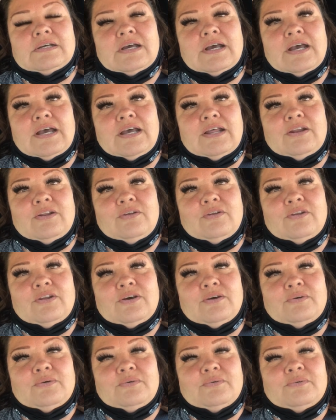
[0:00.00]
I don't
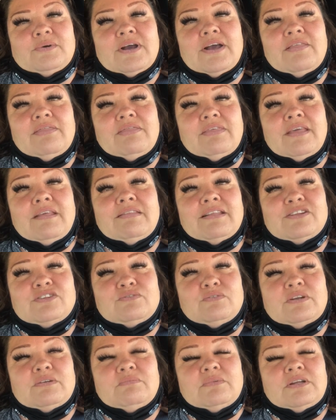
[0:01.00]
know. I think that's
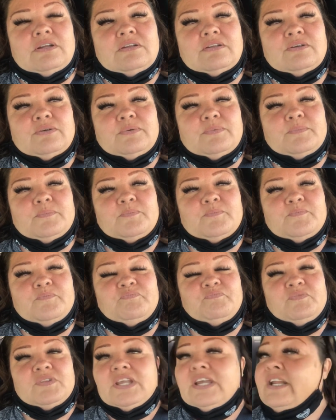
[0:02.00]
what I'm going to do.
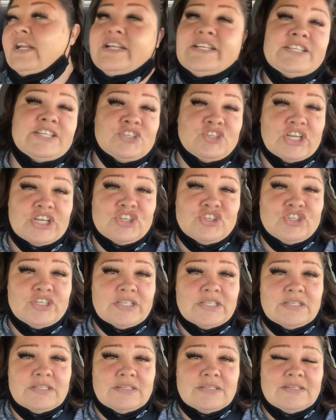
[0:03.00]
Any
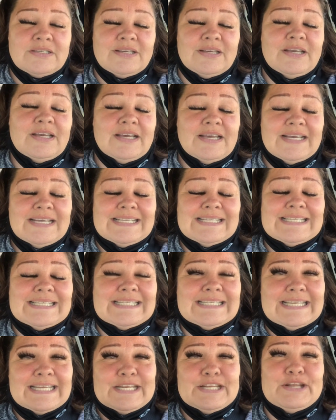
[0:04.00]
suggestions,
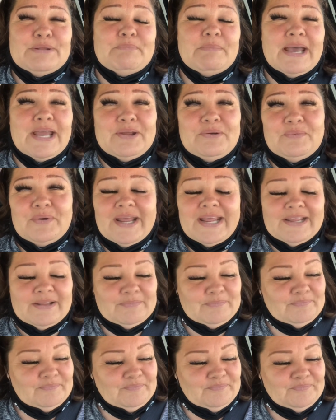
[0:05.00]
send them my way.
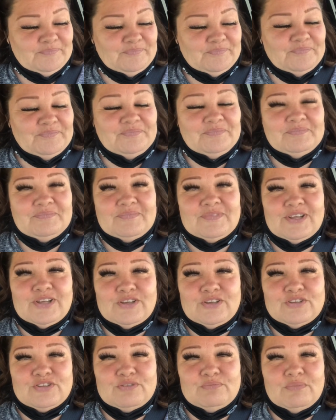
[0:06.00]

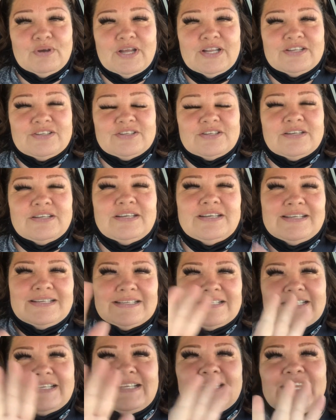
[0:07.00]
Thank you so much.
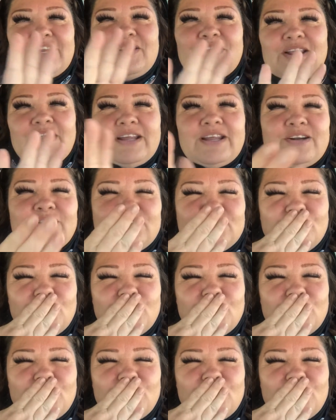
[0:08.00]
See you later, alligators.